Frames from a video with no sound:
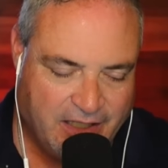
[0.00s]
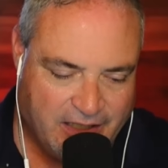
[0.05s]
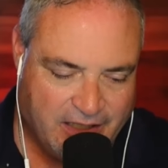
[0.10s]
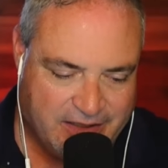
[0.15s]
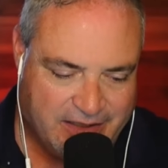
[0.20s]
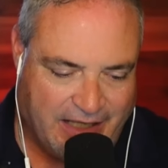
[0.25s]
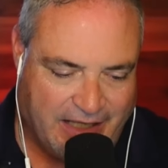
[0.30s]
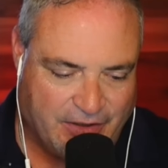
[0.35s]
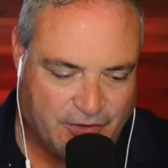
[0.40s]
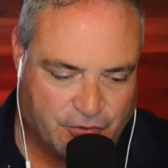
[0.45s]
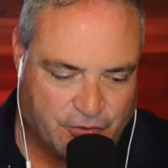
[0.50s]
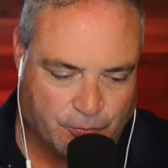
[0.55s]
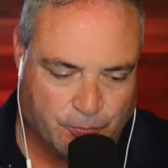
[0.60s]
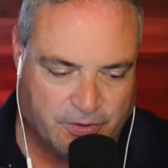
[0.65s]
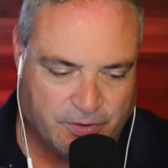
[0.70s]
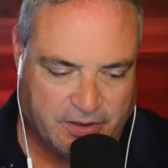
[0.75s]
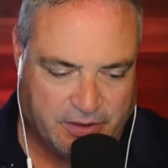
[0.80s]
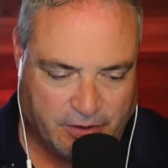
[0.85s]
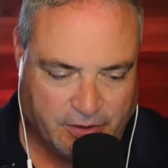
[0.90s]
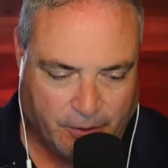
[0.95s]
Niners are
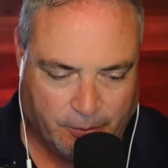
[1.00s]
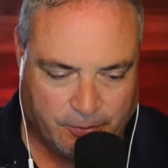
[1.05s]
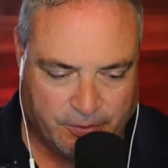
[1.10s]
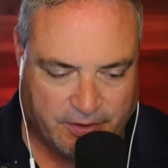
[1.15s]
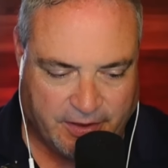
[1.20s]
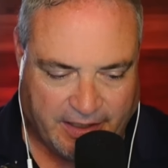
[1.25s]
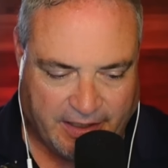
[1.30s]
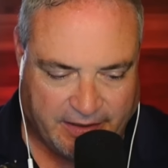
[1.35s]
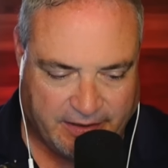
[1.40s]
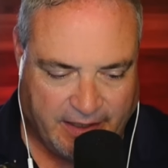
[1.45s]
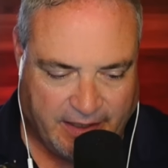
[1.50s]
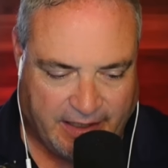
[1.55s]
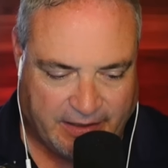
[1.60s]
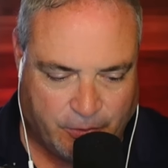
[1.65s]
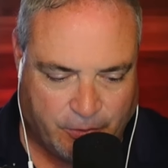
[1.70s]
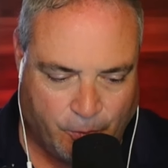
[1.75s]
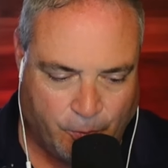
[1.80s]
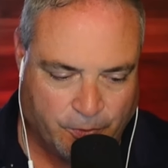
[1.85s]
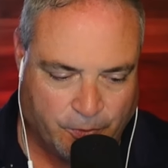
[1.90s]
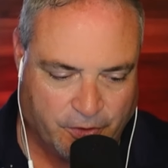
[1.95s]
really loaded at
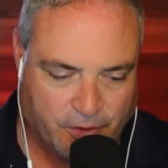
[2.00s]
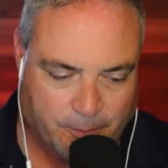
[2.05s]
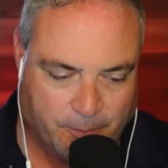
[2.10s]
corner.